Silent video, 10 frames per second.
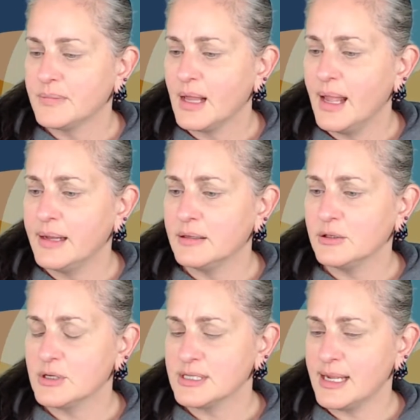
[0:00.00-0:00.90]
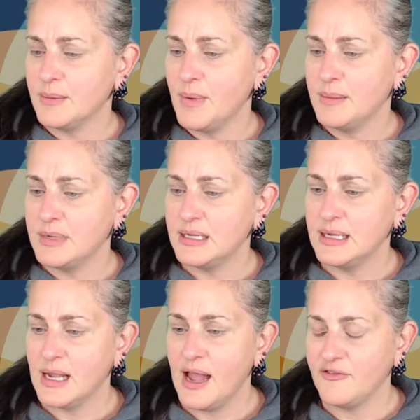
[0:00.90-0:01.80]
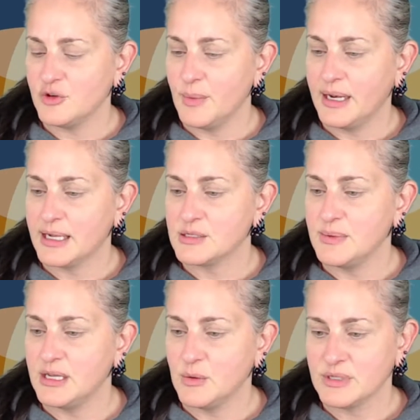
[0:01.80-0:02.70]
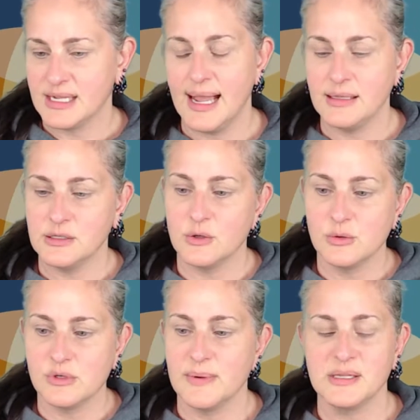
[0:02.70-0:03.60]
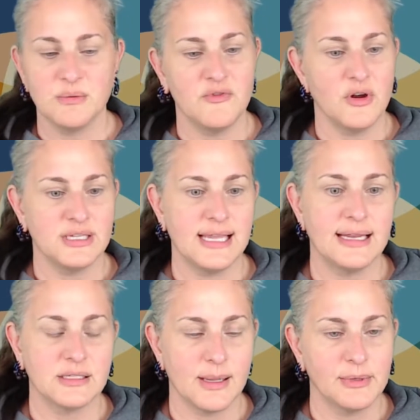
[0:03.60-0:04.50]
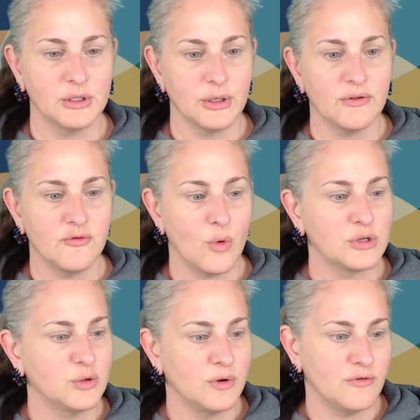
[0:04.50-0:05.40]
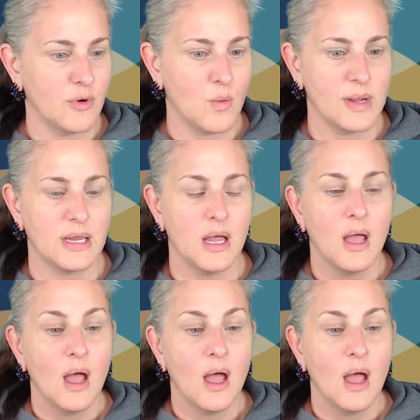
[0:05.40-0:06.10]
And it looks like my meeting after my next meeting was canceled, which makes me very sad because I've been looking forward to it for a week.